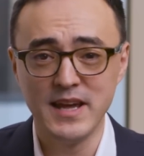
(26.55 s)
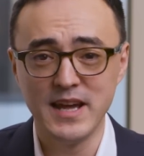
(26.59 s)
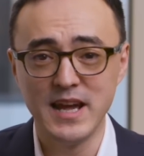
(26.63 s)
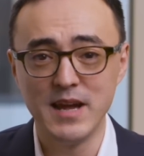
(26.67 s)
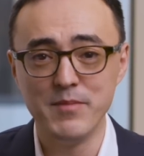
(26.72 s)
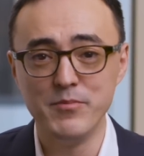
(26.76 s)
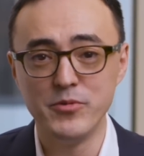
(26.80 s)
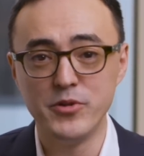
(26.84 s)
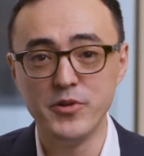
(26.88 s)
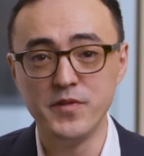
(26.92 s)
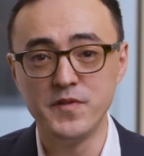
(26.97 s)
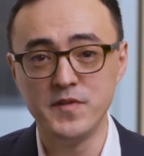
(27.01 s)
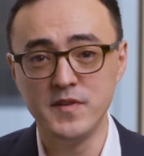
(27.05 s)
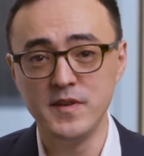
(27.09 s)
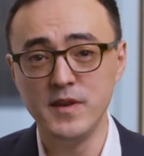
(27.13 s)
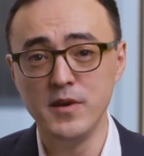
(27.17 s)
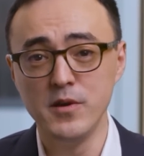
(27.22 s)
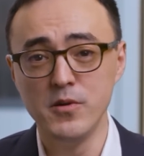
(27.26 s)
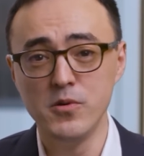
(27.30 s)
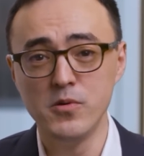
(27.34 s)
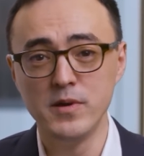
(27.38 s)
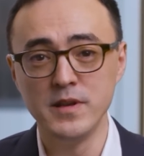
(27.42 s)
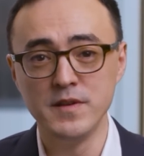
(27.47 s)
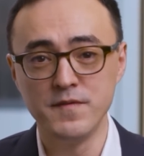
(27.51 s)
I'm the
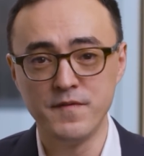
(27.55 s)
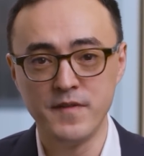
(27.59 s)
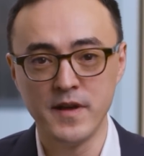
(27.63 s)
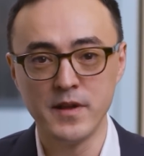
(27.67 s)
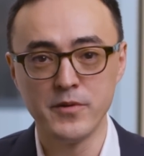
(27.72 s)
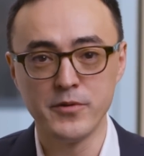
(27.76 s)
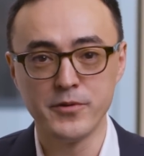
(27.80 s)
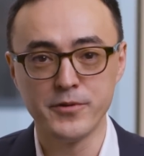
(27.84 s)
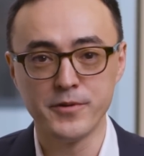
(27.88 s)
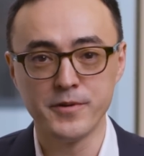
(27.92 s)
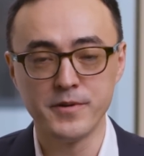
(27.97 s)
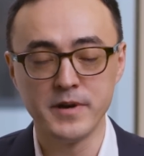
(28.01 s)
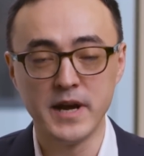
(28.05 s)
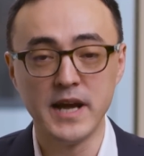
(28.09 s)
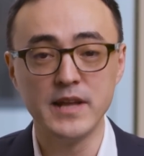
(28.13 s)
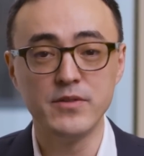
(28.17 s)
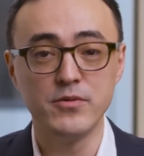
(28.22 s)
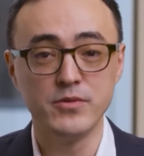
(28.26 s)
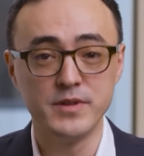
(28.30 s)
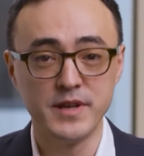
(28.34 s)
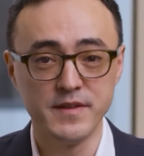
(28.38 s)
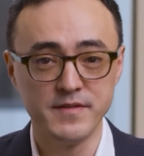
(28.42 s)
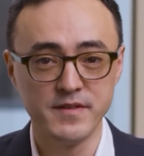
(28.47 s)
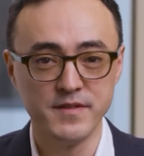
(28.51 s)
CEO and founder at
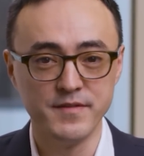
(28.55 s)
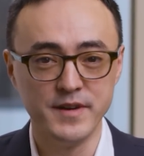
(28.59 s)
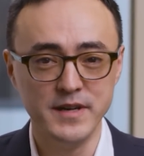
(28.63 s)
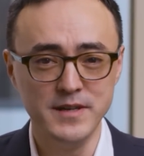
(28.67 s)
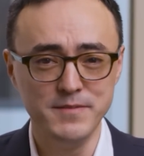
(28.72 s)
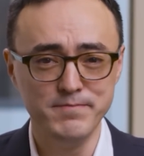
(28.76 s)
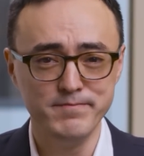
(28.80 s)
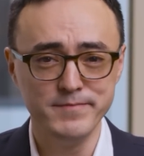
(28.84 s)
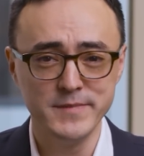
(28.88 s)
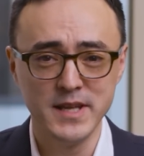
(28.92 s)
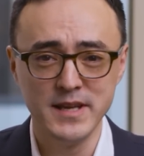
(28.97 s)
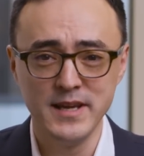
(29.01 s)
Odaseva